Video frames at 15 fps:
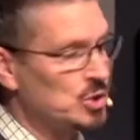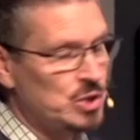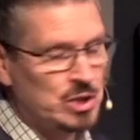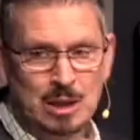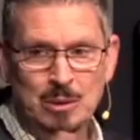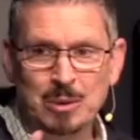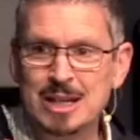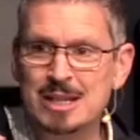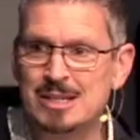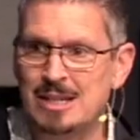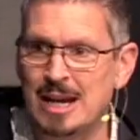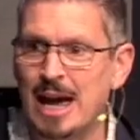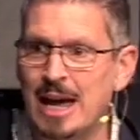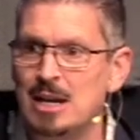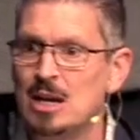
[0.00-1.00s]
Did you see what he
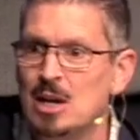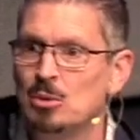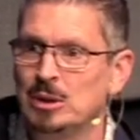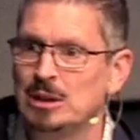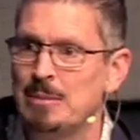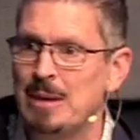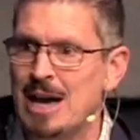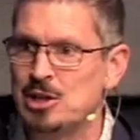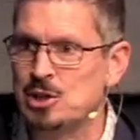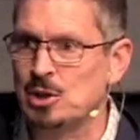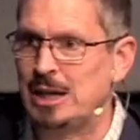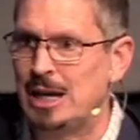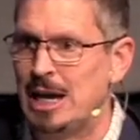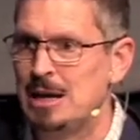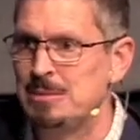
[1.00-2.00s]
said when the
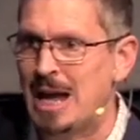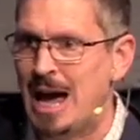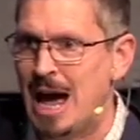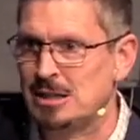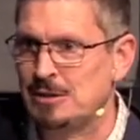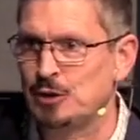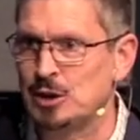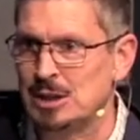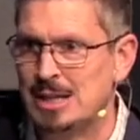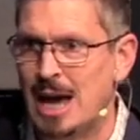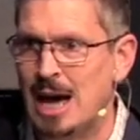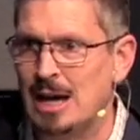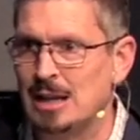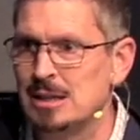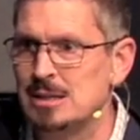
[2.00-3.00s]
master came and asked for the
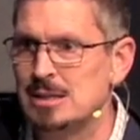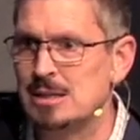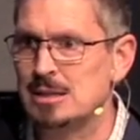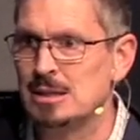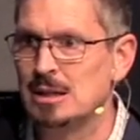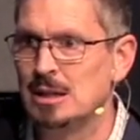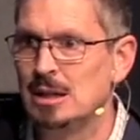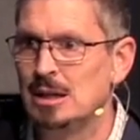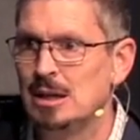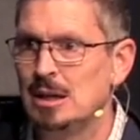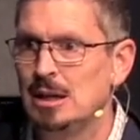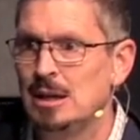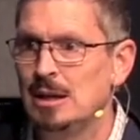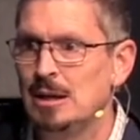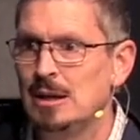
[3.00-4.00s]
talents?
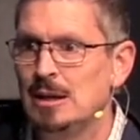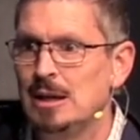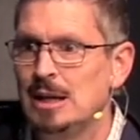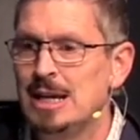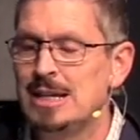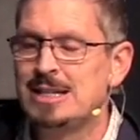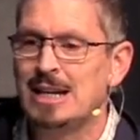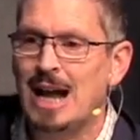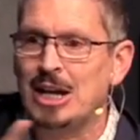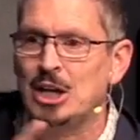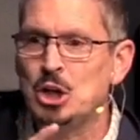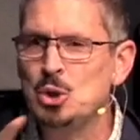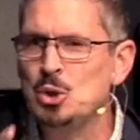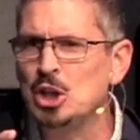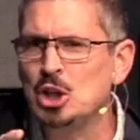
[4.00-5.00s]
He said,
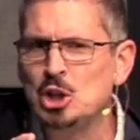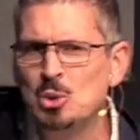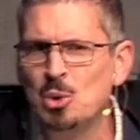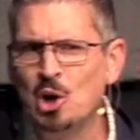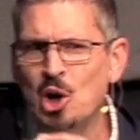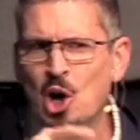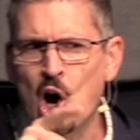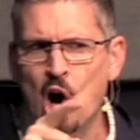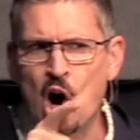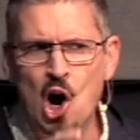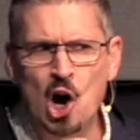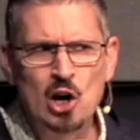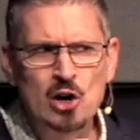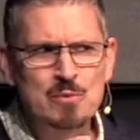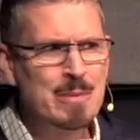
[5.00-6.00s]
I knew that you were a
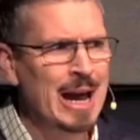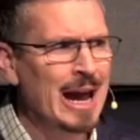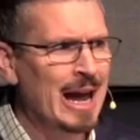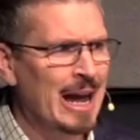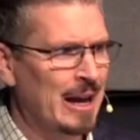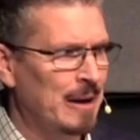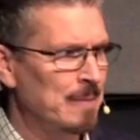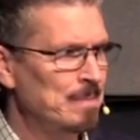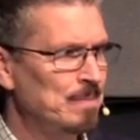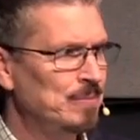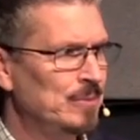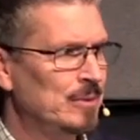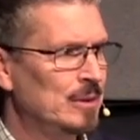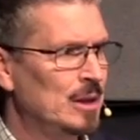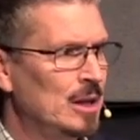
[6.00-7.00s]
hard man,
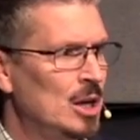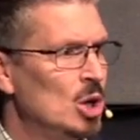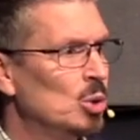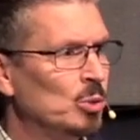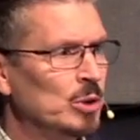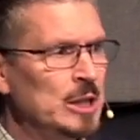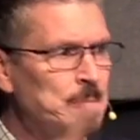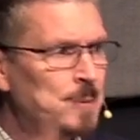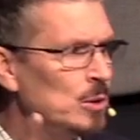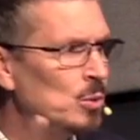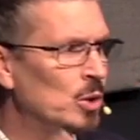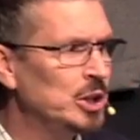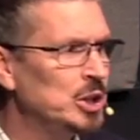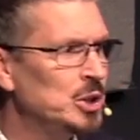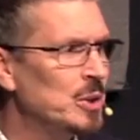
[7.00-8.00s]

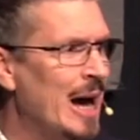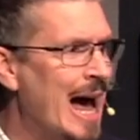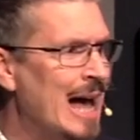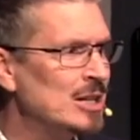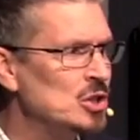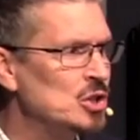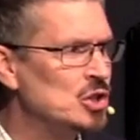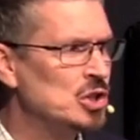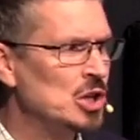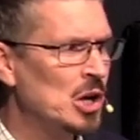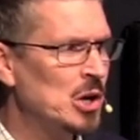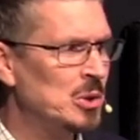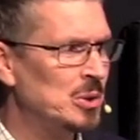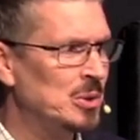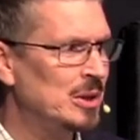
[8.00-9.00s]
reaping where you hadn't
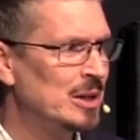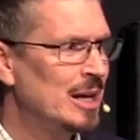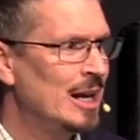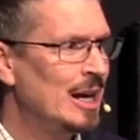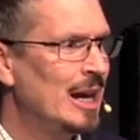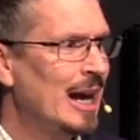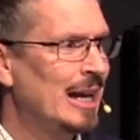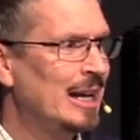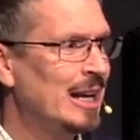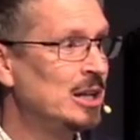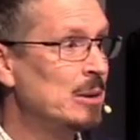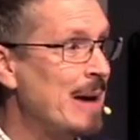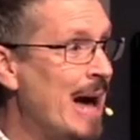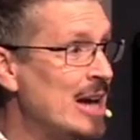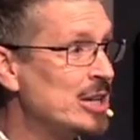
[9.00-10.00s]
sown. And
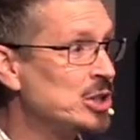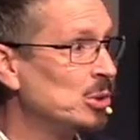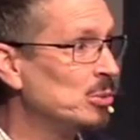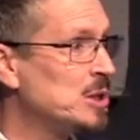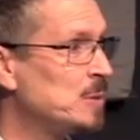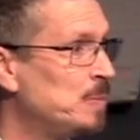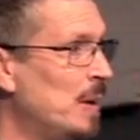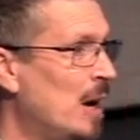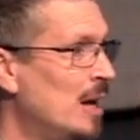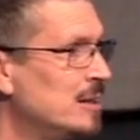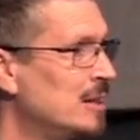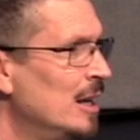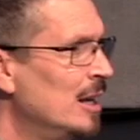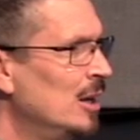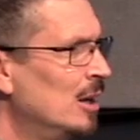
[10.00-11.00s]
then the master
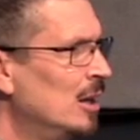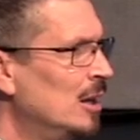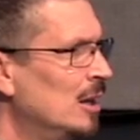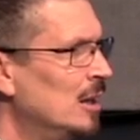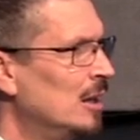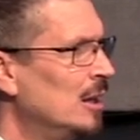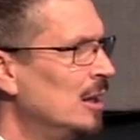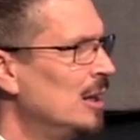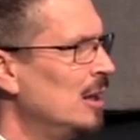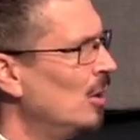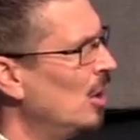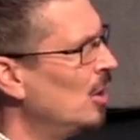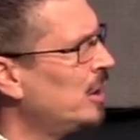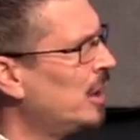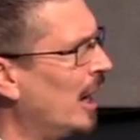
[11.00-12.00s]
responds,
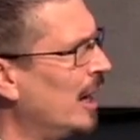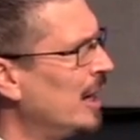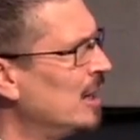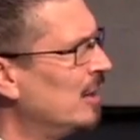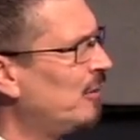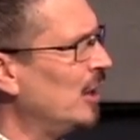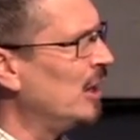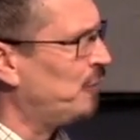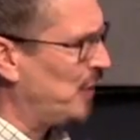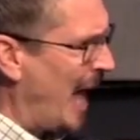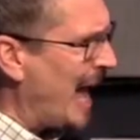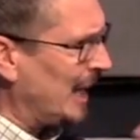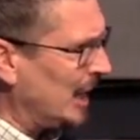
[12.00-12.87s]
Okay, if, if